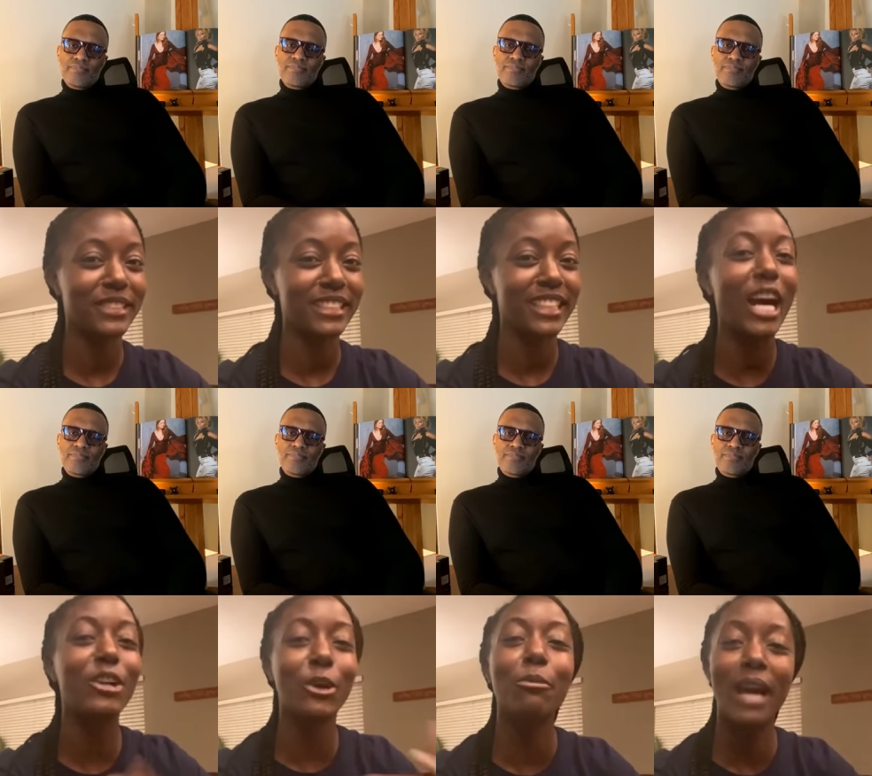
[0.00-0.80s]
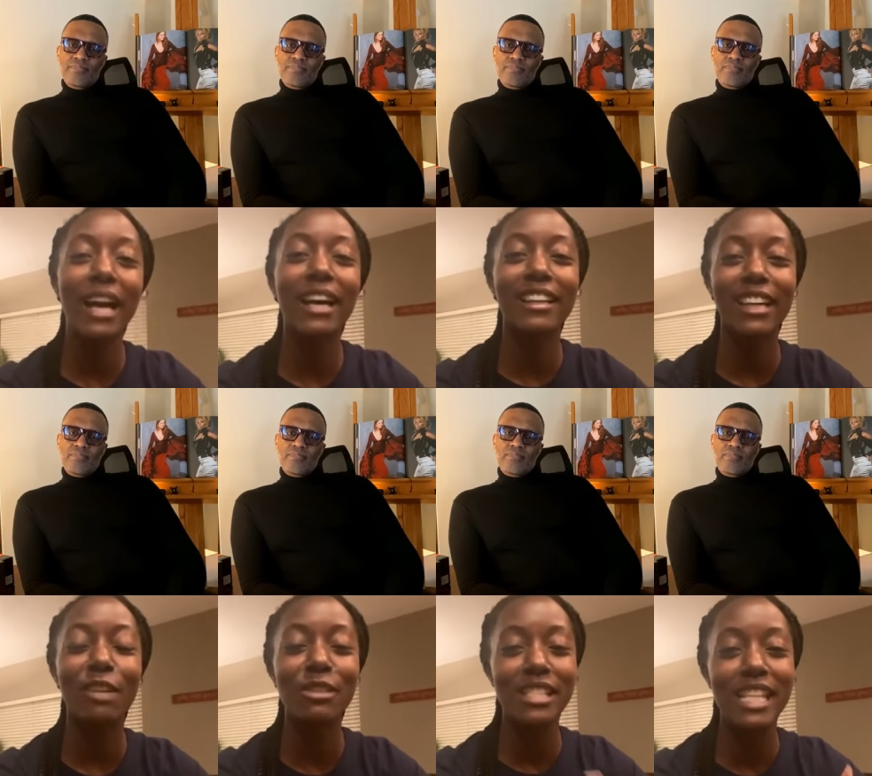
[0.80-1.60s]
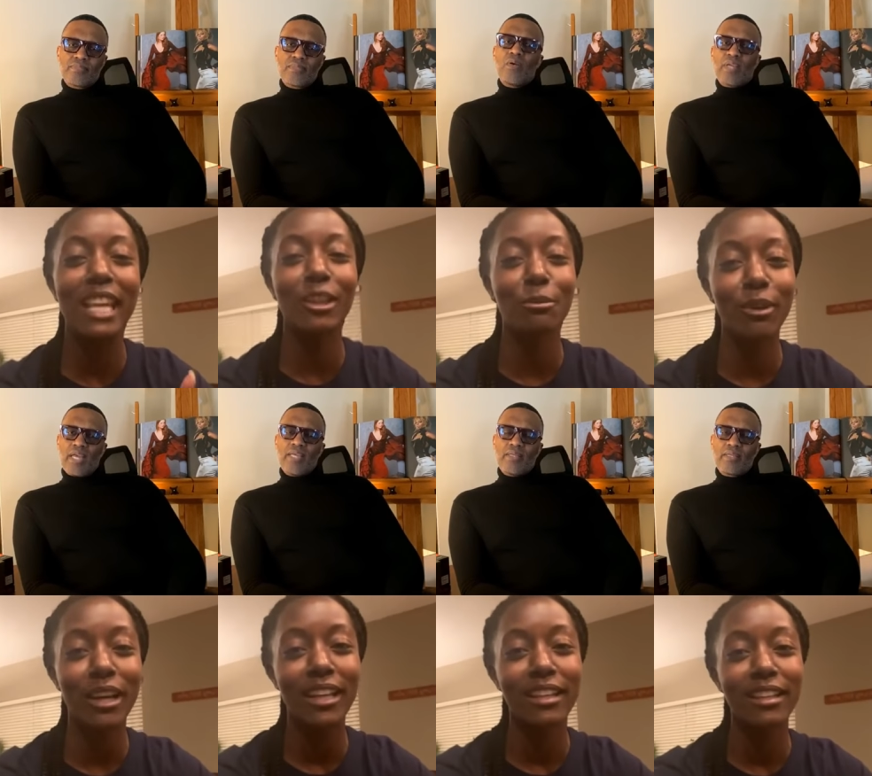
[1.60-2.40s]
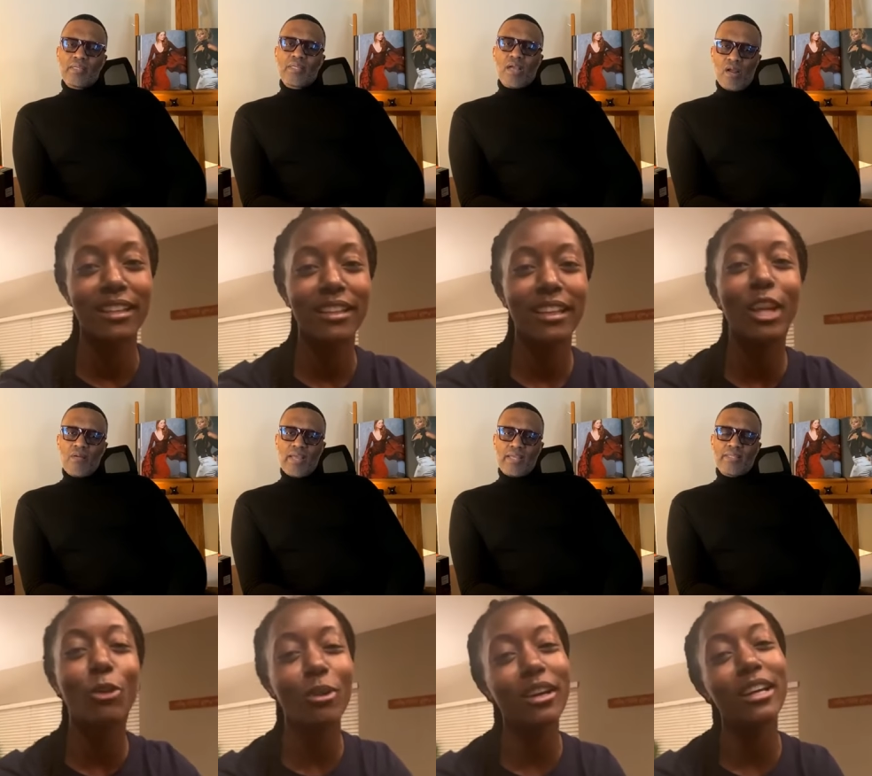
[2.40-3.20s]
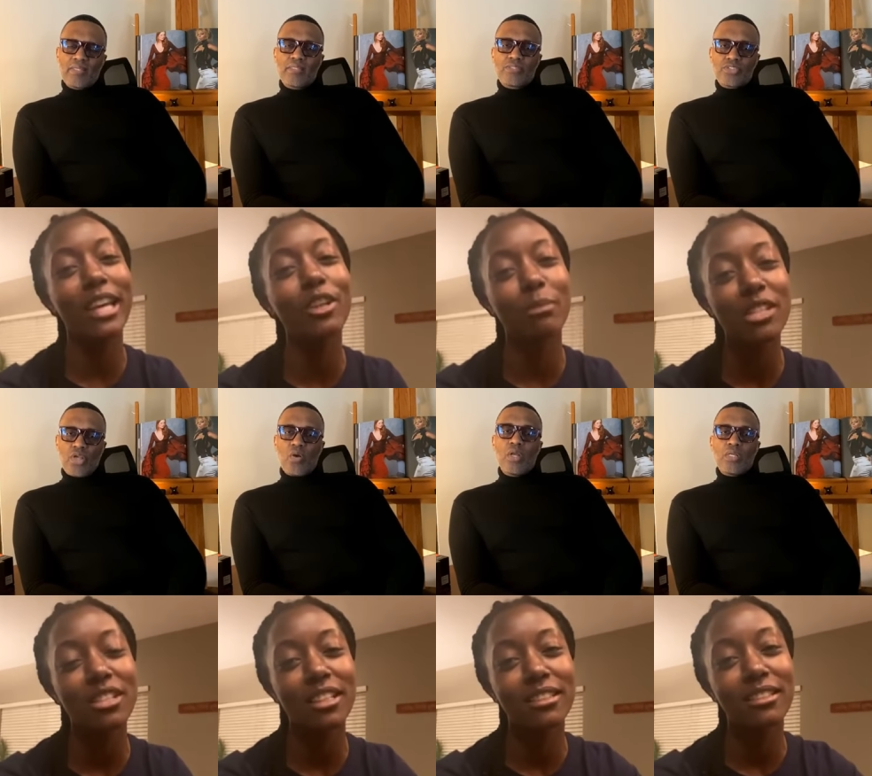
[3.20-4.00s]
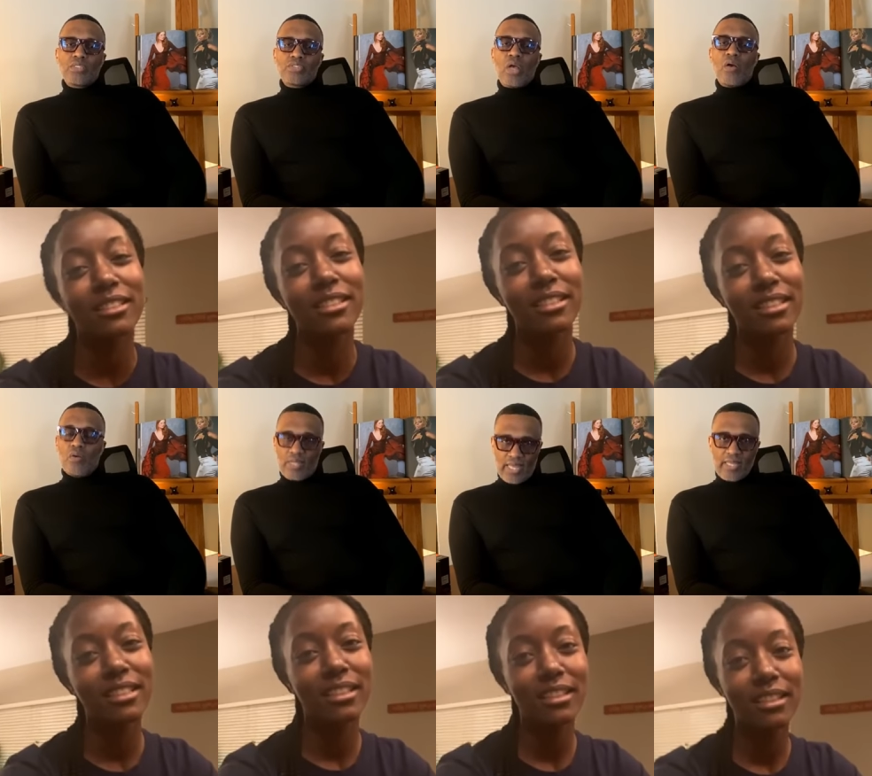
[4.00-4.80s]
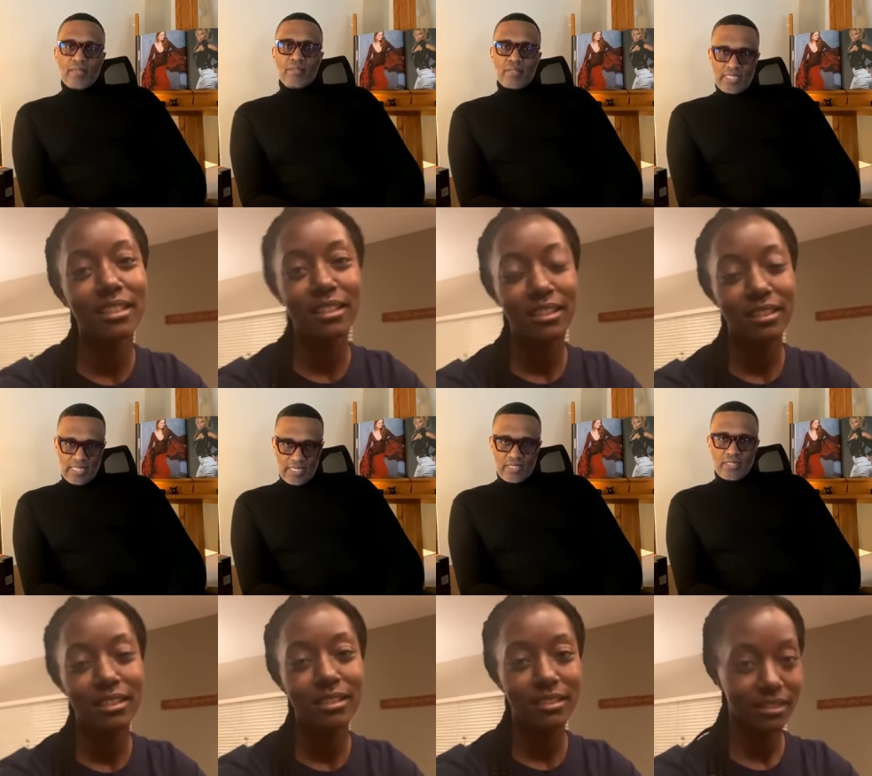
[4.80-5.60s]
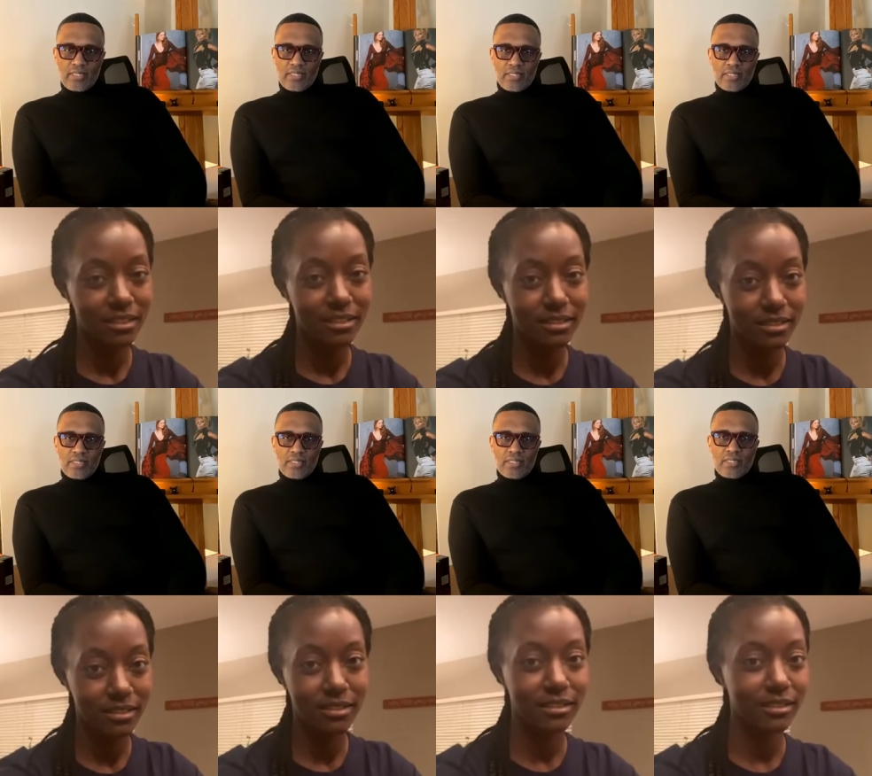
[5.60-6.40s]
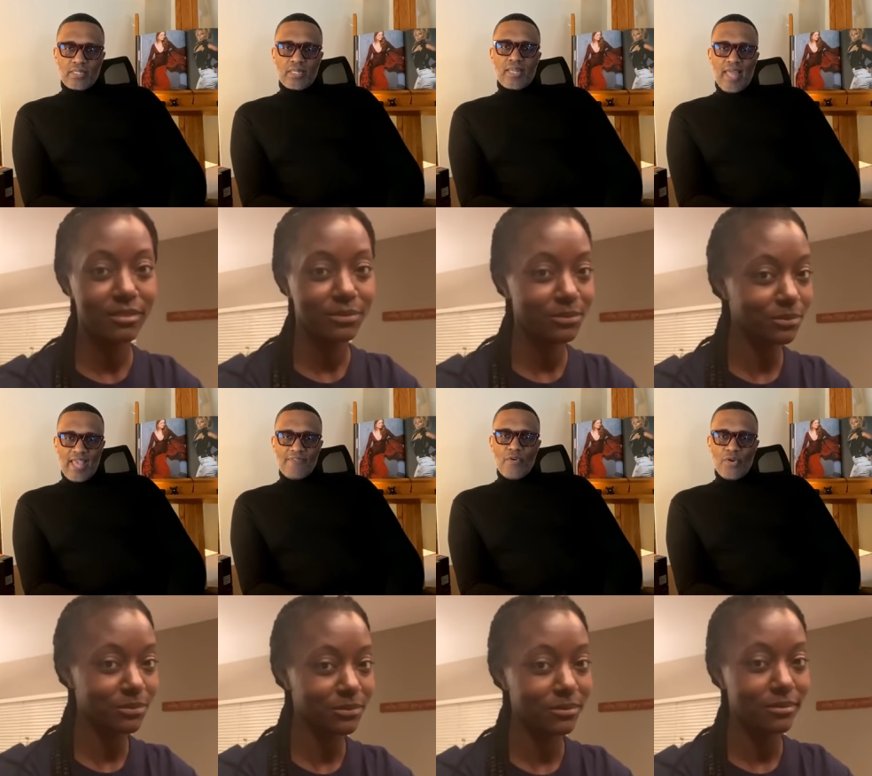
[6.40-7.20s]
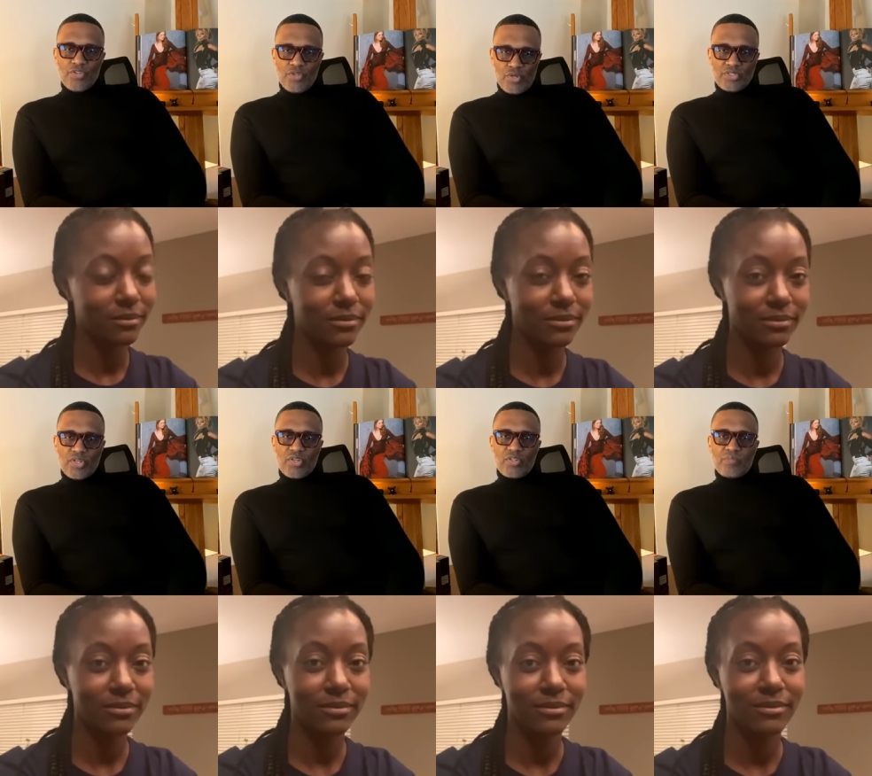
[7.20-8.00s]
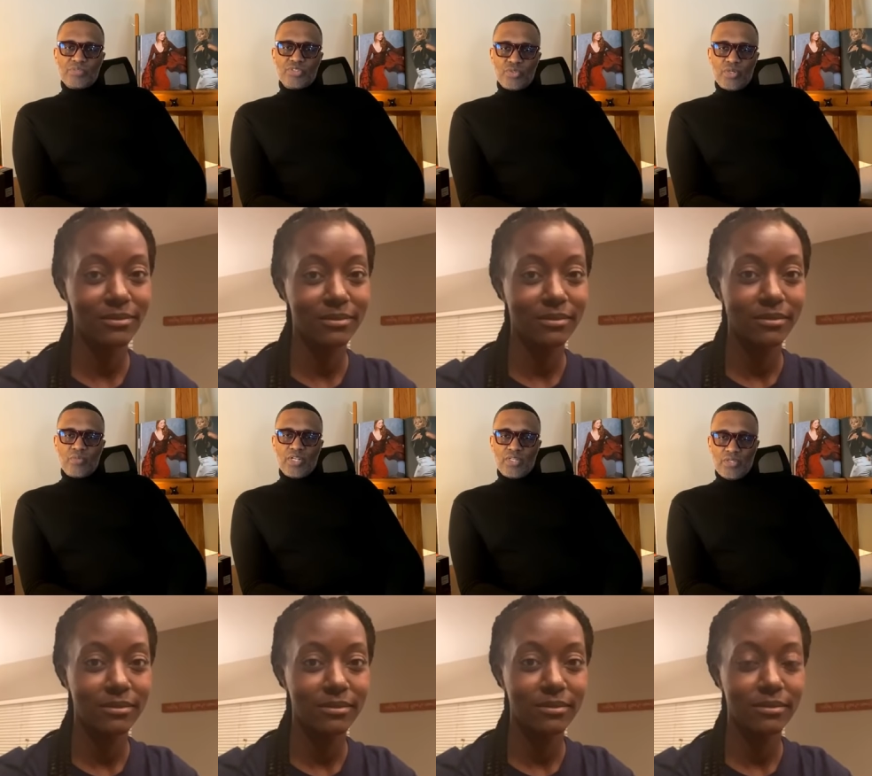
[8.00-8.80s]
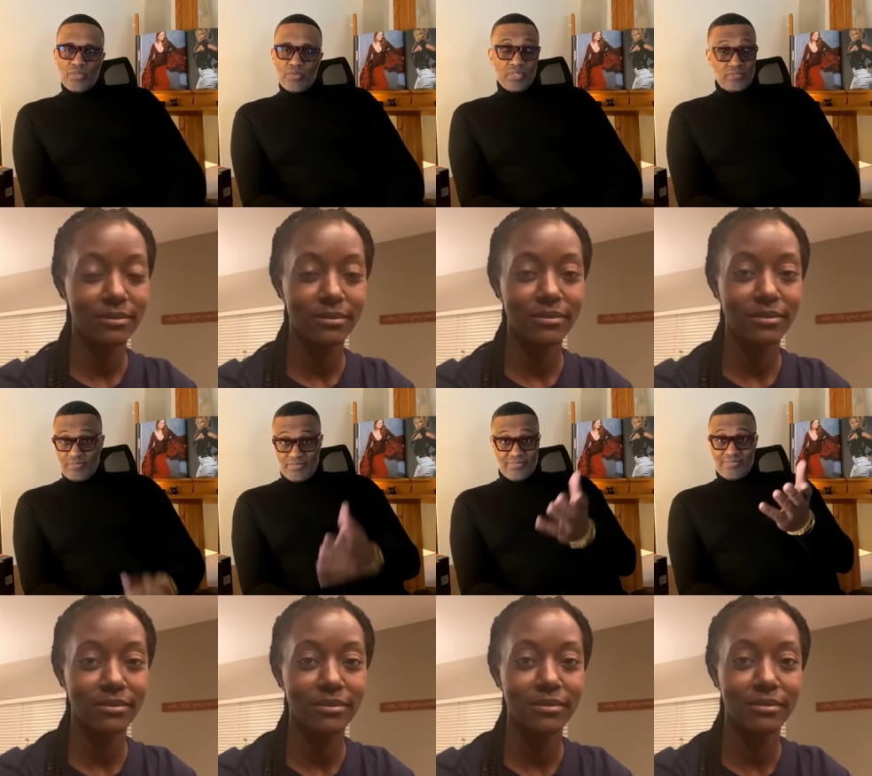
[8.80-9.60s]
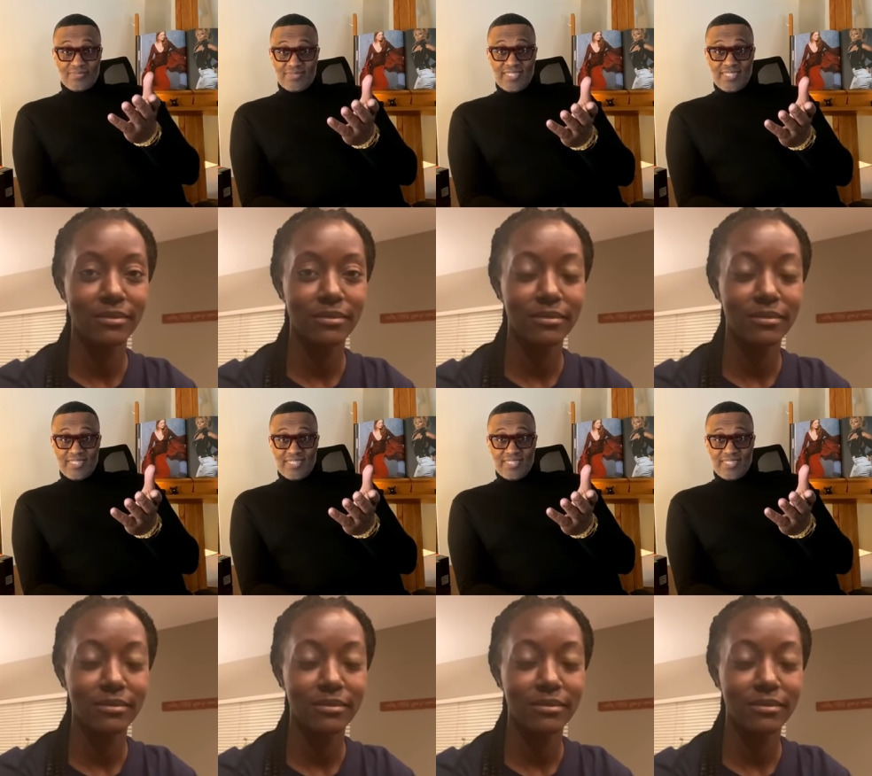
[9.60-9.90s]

Speaker 1: I'll go back. I'm just taking a okay. break. All right. intermission.
Speaker 2: So, so, okay, again, life on your terms, doing what you. This